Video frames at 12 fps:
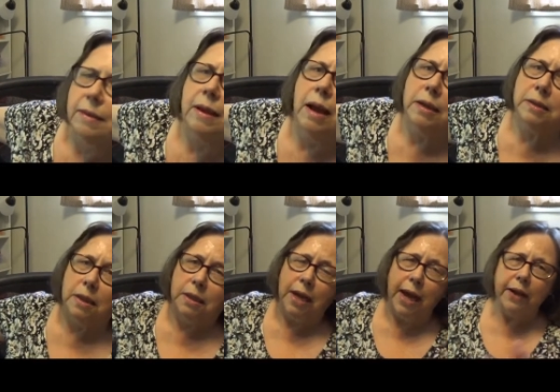sock
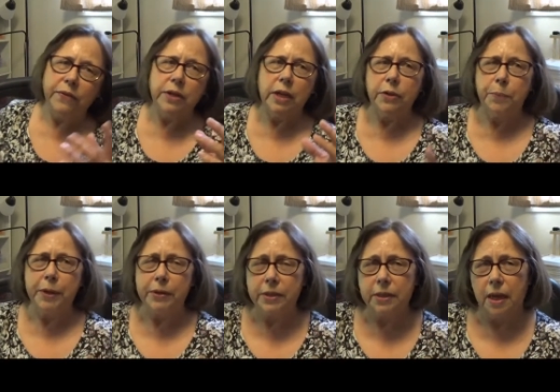done. I have another
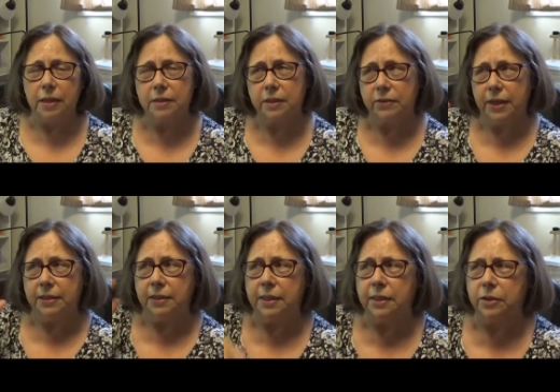pair of socks that are on
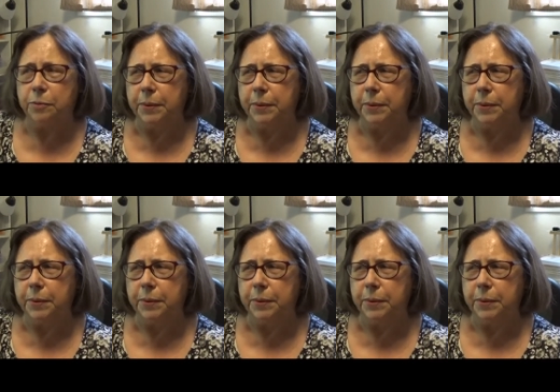the needles,